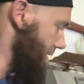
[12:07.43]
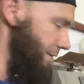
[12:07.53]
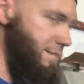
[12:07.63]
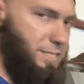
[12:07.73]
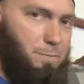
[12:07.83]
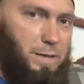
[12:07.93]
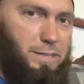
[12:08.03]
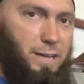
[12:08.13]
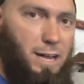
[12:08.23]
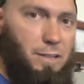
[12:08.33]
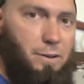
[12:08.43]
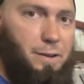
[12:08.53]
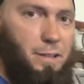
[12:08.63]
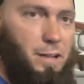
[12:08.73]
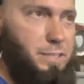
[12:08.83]
This is a method I learned
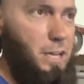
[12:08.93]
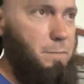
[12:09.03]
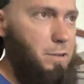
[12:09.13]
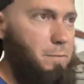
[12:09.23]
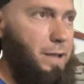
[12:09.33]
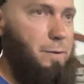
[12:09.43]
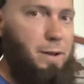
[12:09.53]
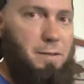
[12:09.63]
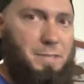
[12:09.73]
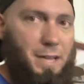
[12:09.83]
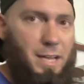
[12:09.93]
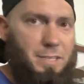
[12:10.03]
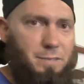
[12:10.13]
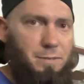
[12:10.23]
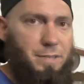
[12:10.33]
a long time ago, back when I was in high
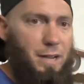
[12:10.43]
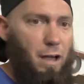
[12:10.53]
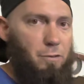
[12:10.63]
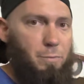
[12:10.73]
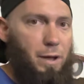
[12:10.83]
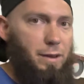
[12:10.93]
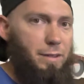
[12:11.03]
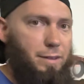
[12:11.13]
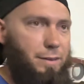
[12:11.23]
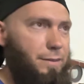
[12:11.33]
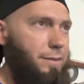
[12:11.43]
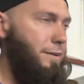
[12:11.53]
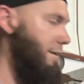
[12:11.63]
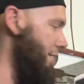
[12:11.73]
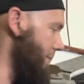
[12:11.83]
school. Took auto body and
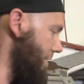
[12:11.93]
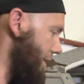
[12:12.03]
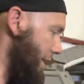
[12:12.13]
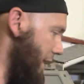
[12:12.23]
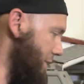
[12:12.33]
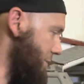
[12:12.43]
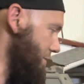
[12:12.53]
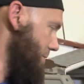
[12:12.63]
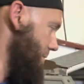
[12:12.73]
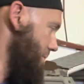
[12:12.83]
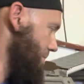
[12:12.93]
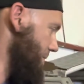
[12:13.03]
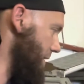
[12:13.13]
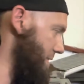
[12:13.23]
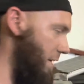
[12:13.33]
in high school.
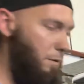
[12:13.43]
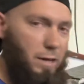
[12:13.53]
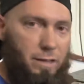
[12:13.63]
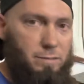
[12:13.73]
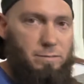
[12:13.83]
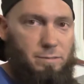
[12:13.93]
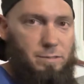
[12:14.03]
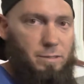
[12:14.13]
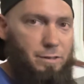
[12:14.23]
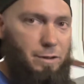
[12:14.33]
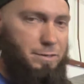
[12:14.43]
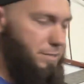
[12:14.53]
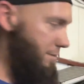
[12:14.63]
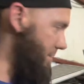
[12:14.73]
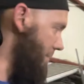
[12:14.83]
That's how I knows
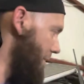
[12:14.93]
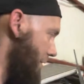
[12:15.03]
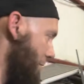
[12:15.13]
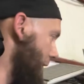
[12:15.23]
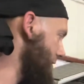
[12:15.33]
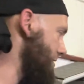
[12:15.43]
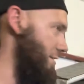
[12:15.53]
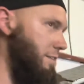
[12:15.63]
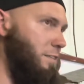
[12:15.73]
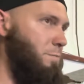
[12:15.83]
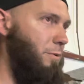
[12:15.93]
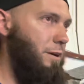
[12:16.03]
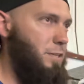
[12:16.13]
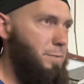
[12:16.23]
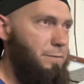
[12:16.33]
the very basics at this
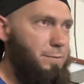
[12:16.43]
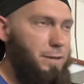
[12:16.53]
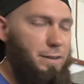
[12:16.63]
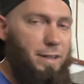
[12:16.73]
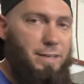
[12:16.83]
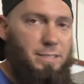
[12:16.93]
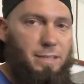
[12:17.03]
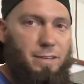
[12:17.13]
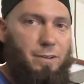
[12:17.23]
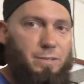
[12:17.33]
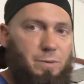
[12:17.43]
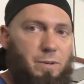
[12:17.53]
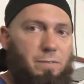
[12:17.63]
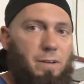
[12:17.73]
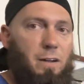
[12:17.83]
point. It's been fucking 18 years or
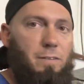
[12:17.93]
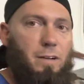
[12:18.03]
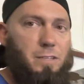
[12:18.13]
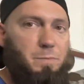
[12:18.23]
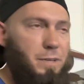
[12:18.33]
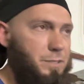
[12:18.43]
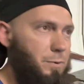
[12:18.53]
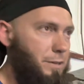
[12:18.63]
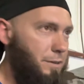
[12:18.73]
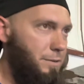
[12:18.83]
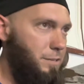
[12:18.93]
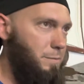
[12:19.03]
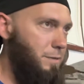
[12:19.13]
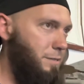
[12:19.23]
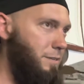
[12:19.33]
whatever, how long it's been, 20 years
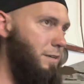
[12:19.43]
almost.